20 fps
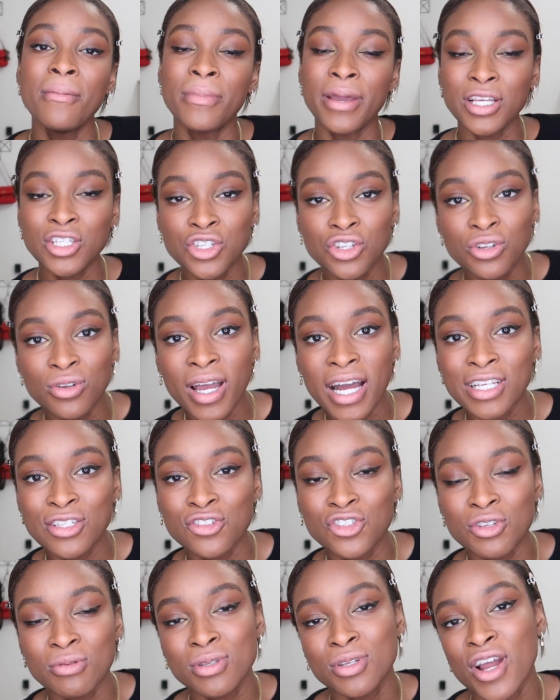Make sure you guys are
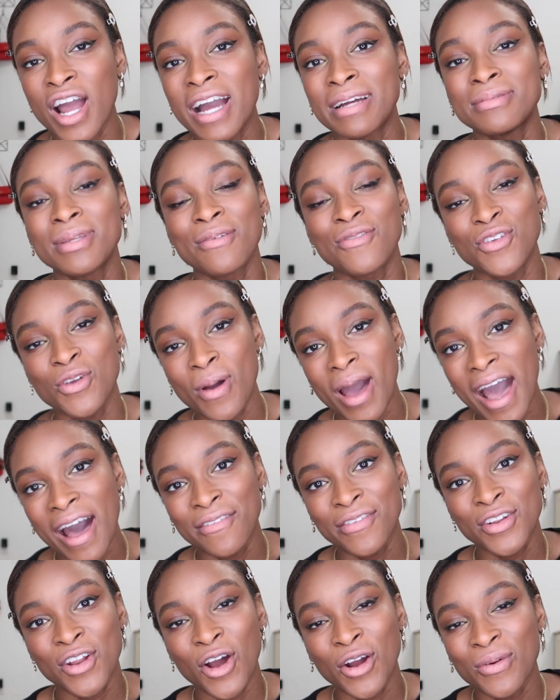subscribed if you
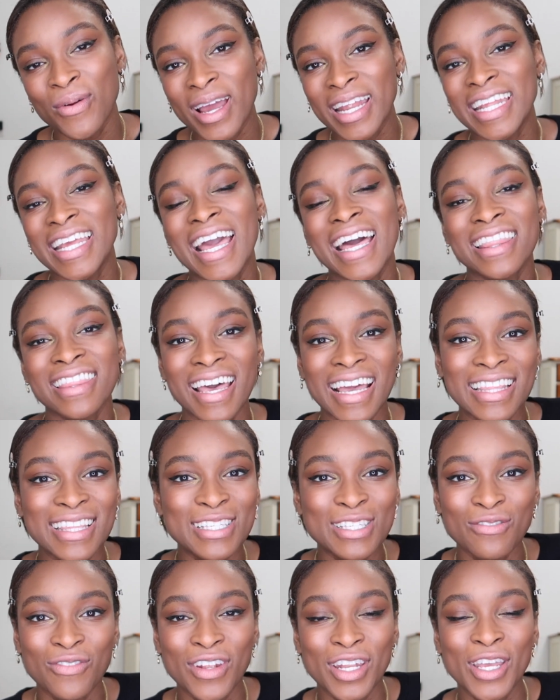haven't already, and like
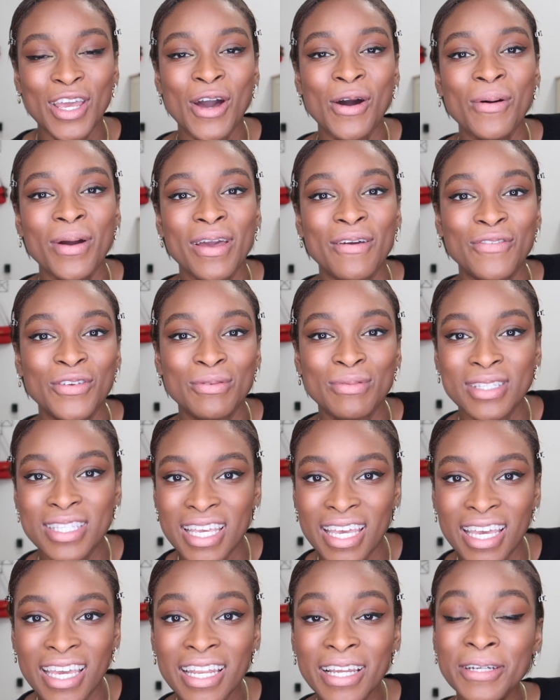this video if you
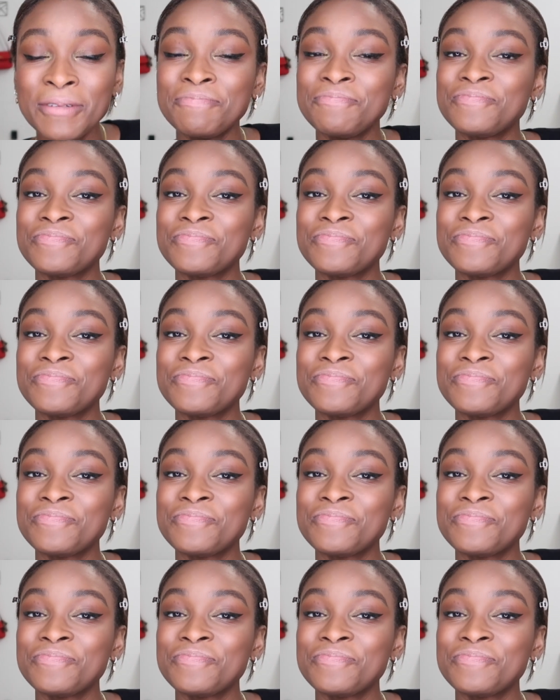did.